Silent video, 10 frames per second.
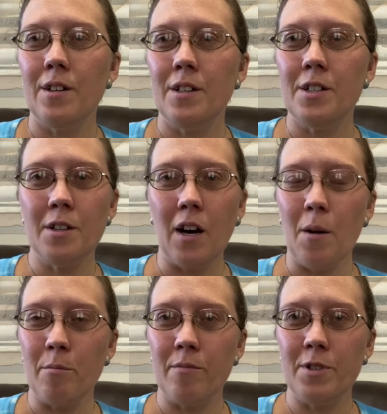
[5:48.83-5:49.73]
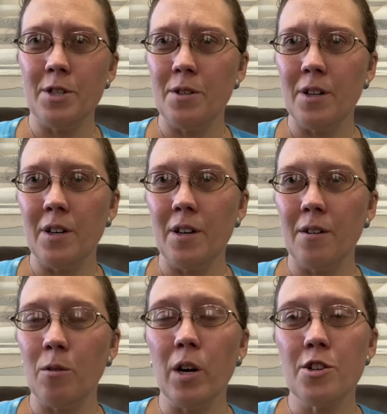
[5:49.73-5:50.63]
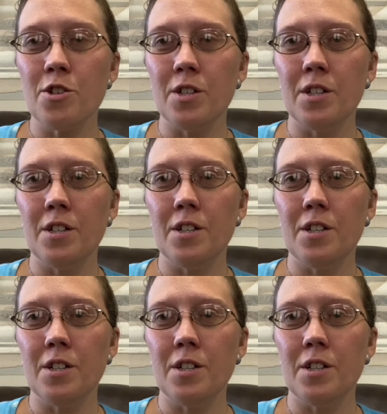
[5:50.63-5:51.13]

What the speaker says: to the question,